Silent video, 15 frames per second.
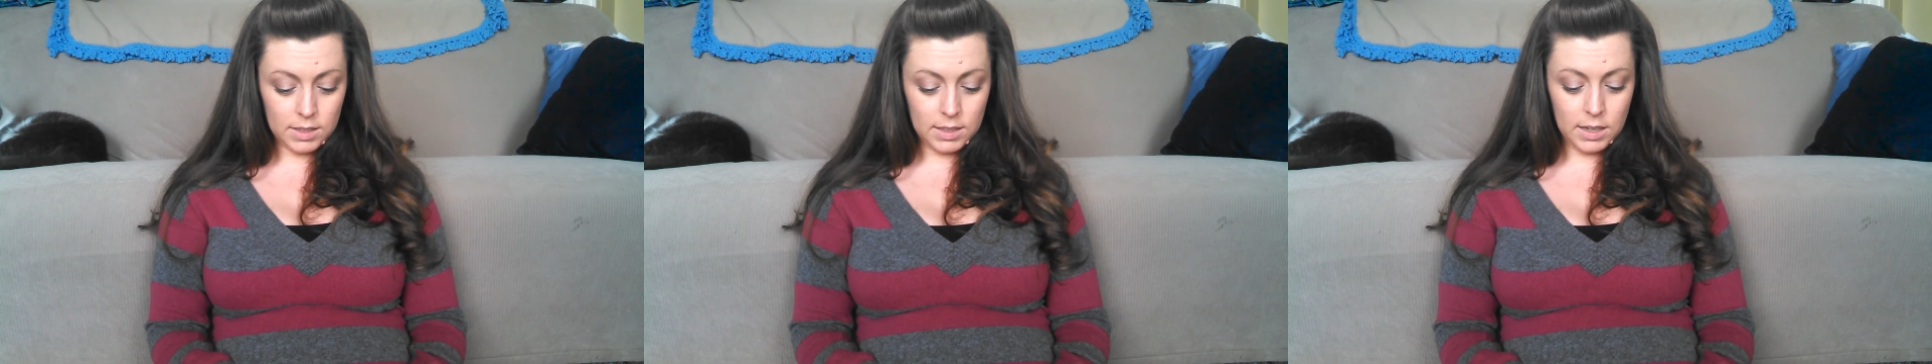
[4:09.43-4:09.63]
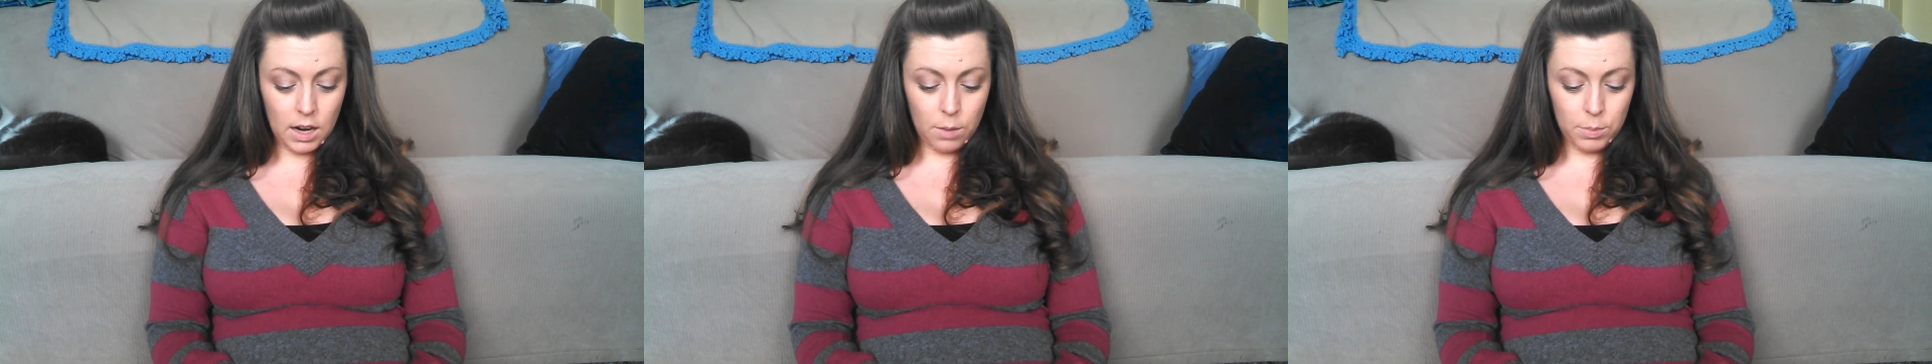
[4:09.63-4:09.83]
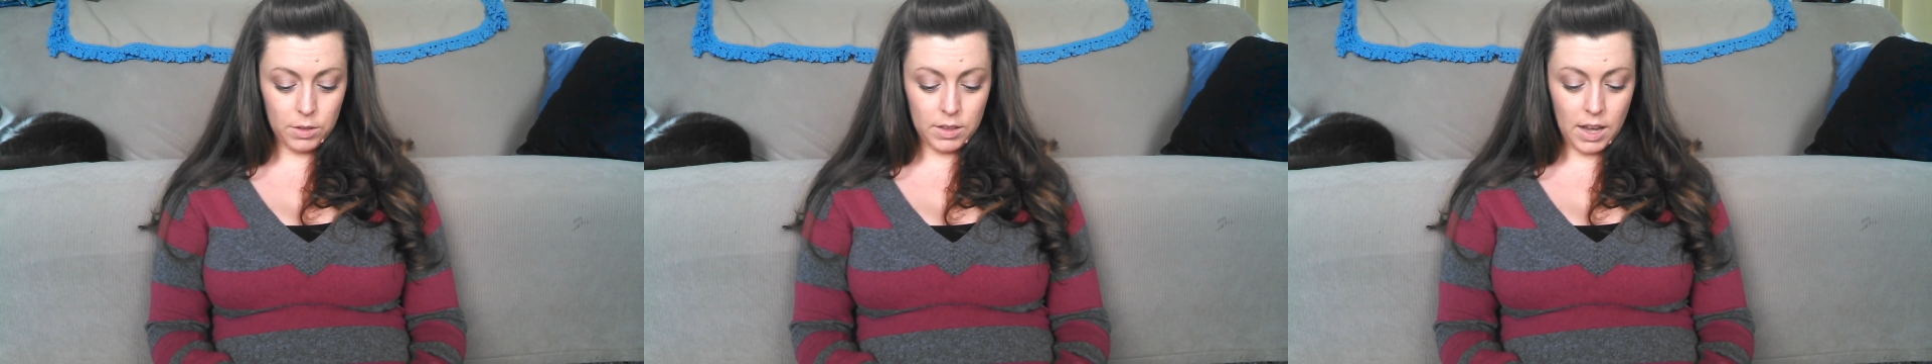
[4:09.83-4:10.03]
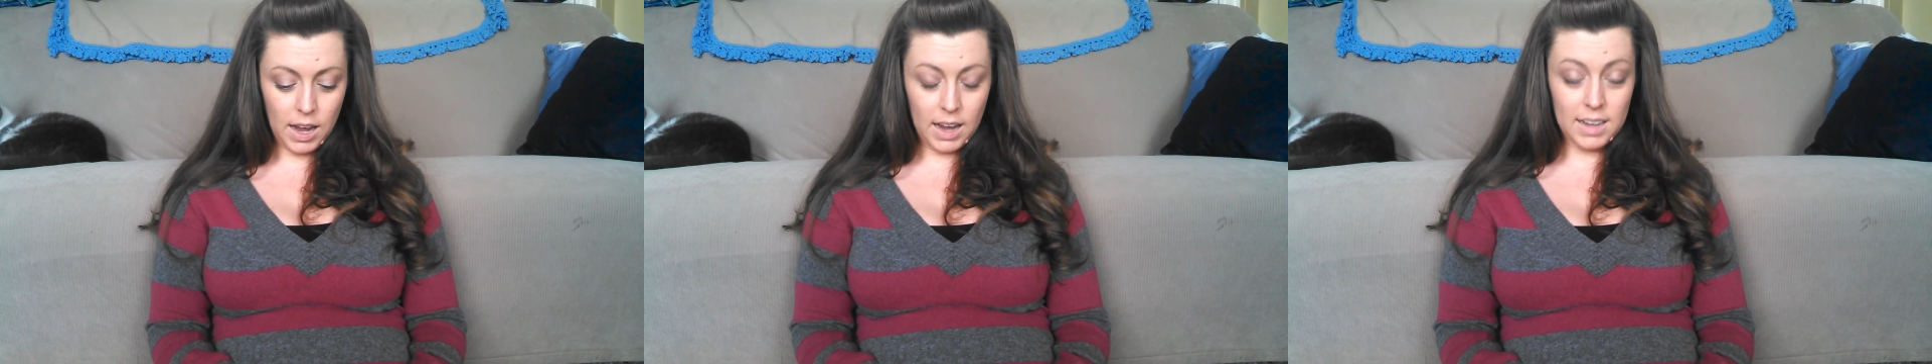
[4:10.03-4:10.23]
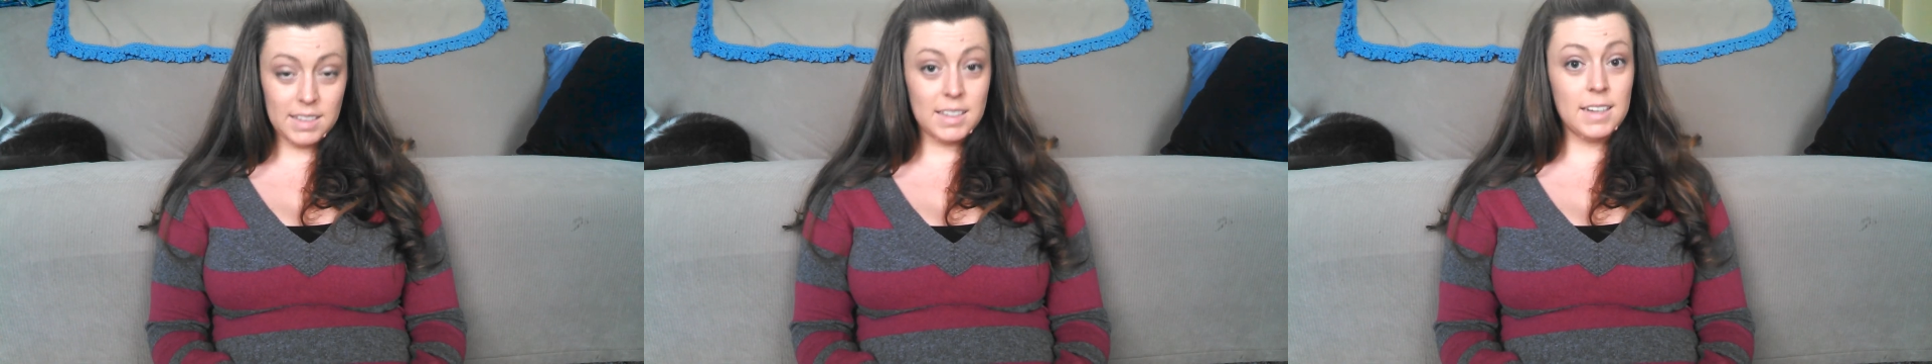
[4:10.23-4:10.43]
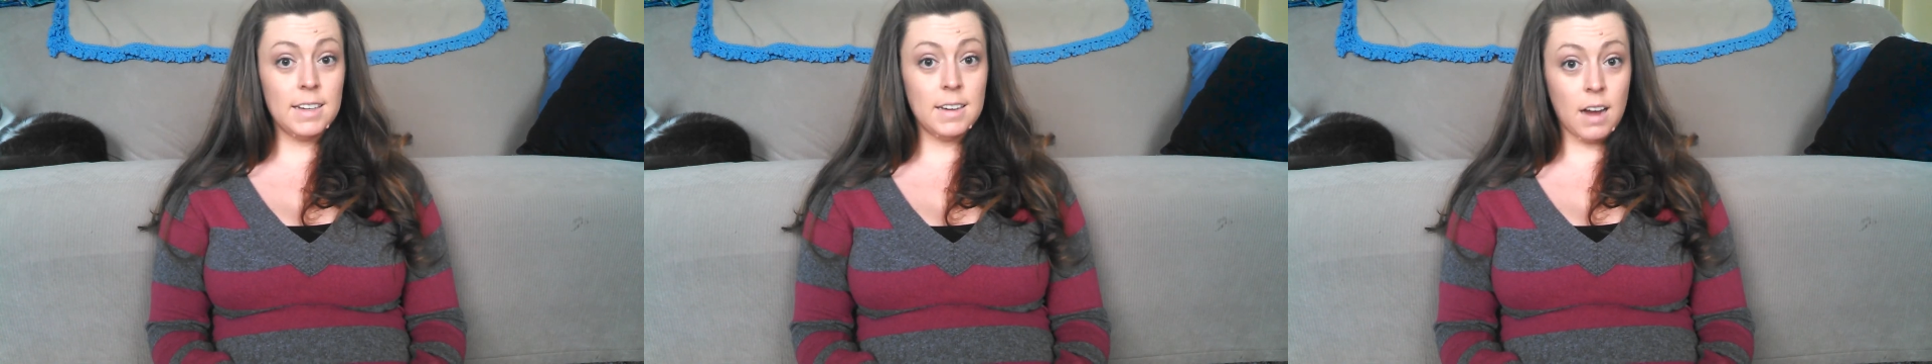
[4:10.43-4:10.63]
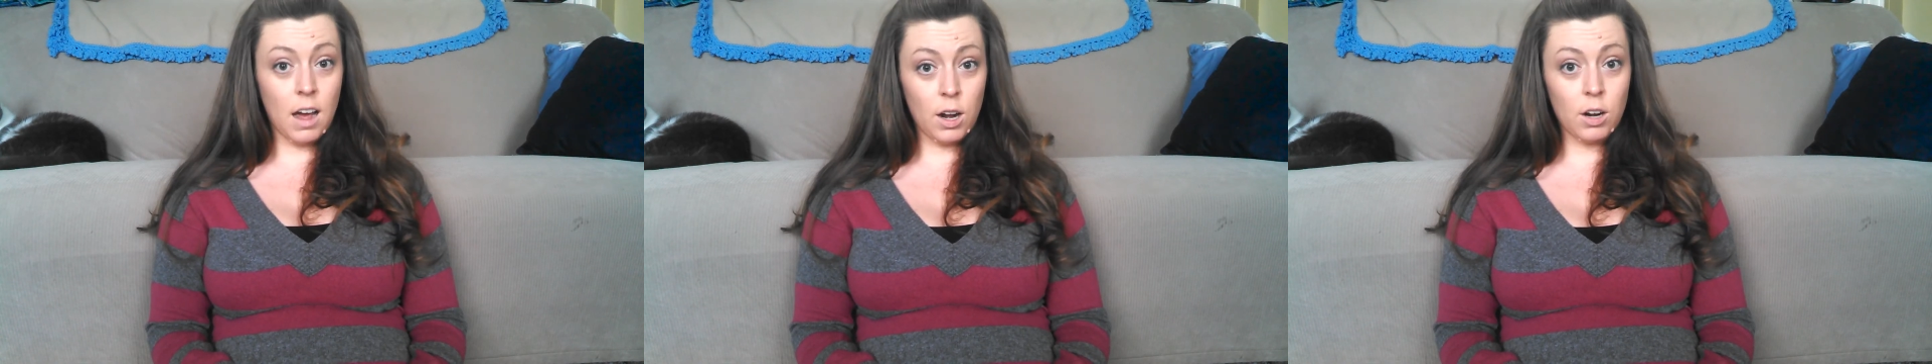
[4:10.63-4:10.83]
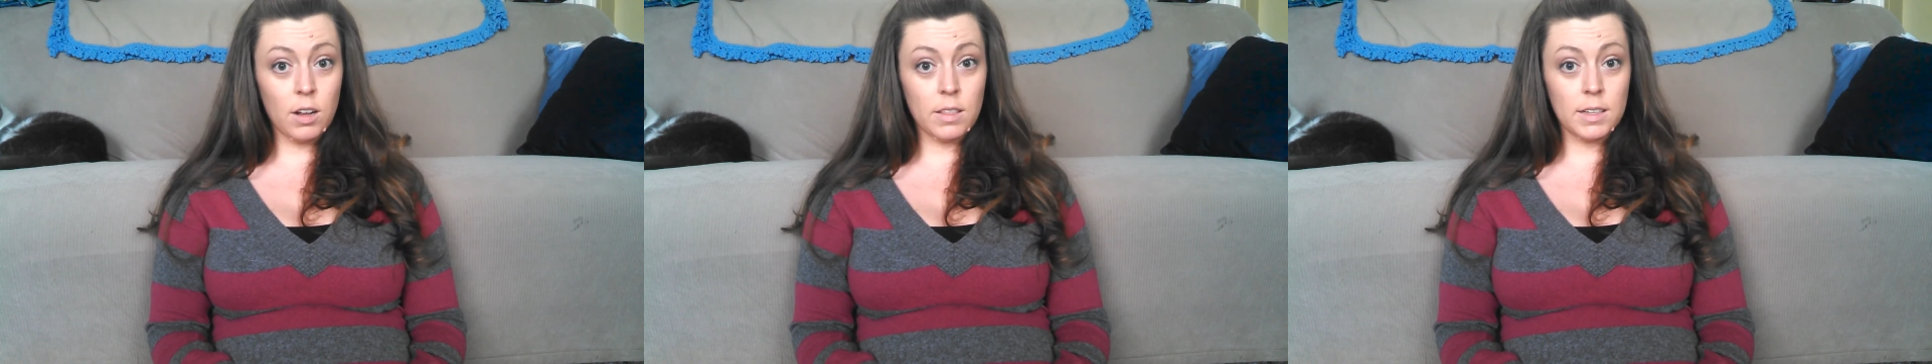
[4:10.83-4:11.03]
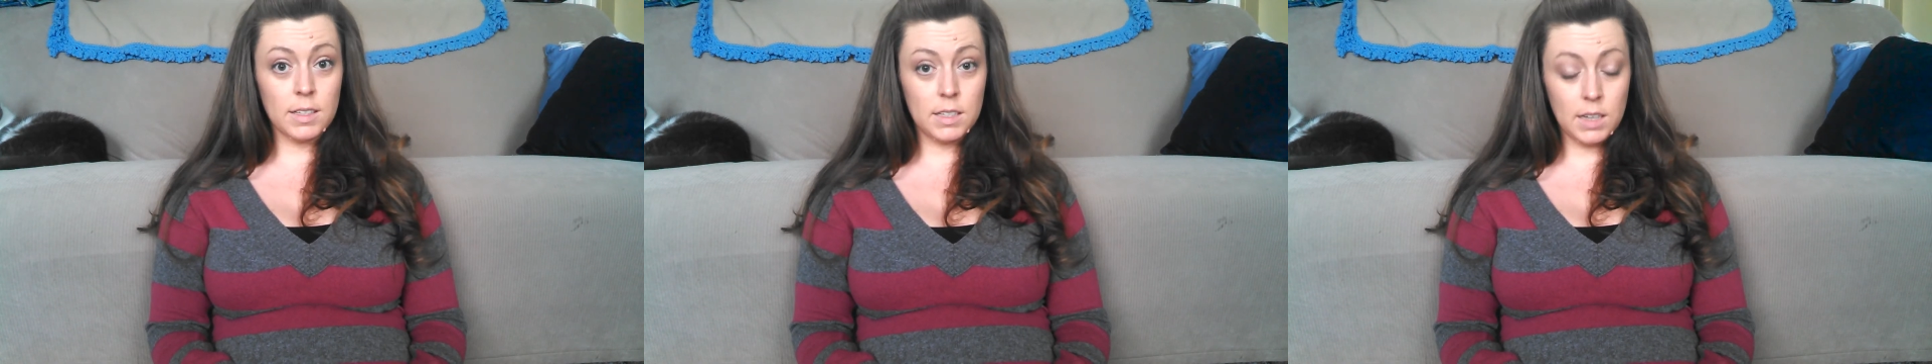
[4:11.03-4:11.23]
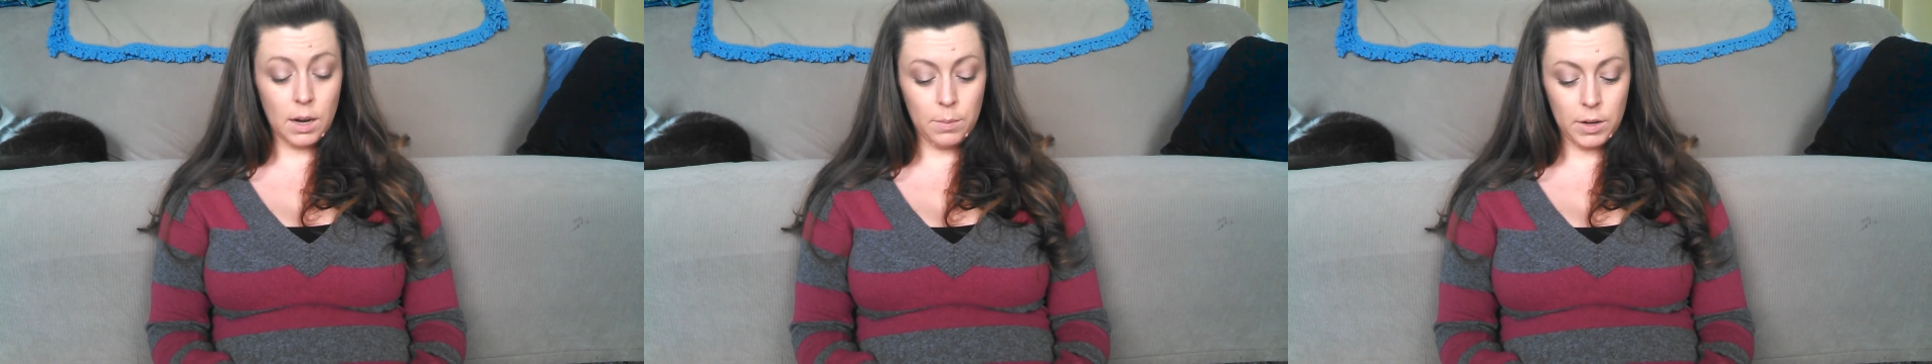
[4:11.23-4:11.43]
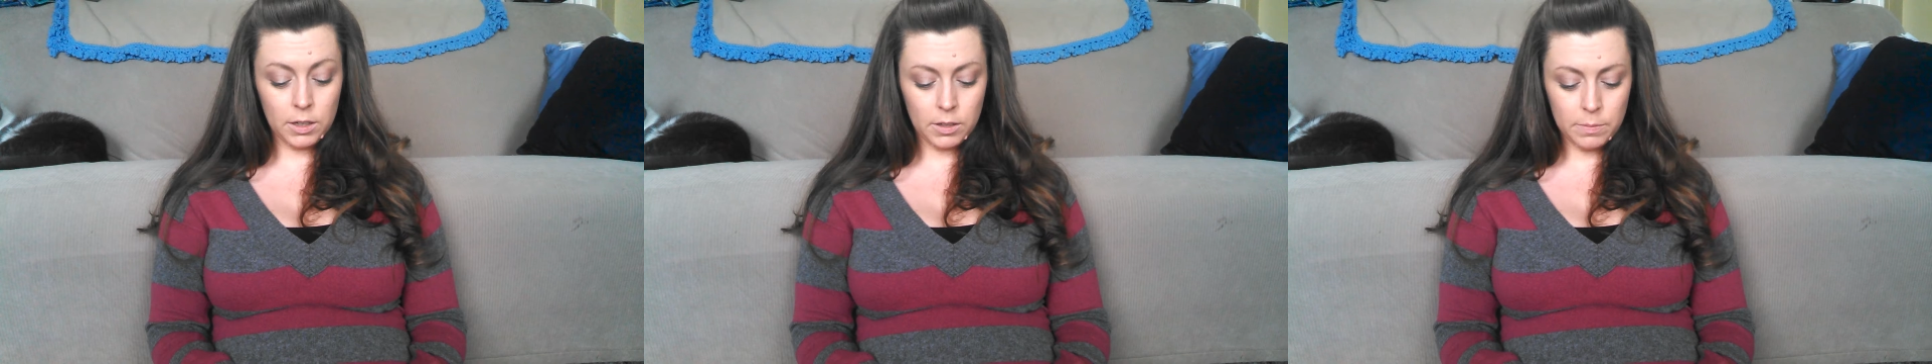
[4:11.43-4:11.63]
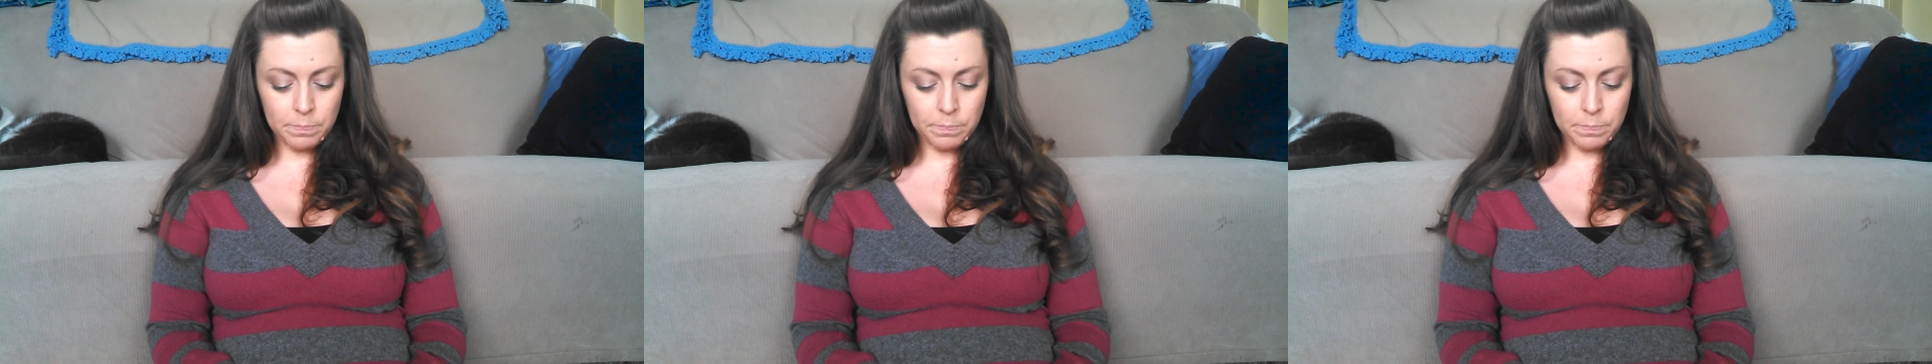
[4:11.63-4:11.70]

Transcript: the upper thighs, not on the stomach.